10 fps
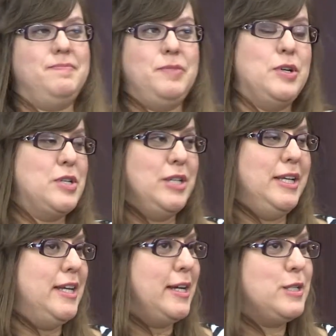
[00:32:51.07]
personally
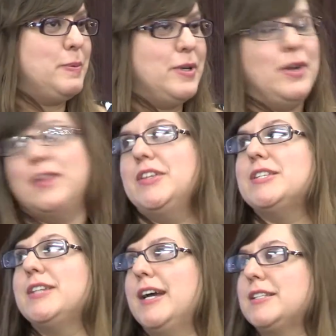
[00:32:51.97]
an expert on these
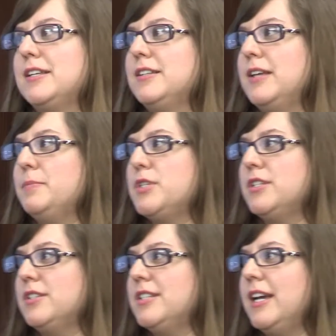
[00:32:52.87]
tax
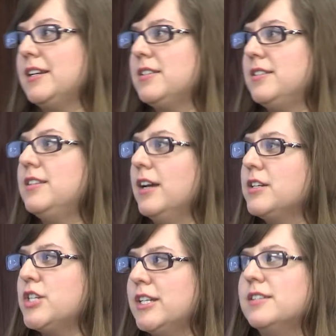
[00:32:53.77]
exemptions and tax
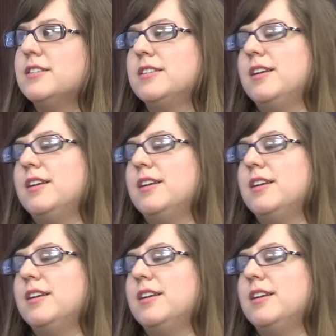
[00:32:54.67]
deductions,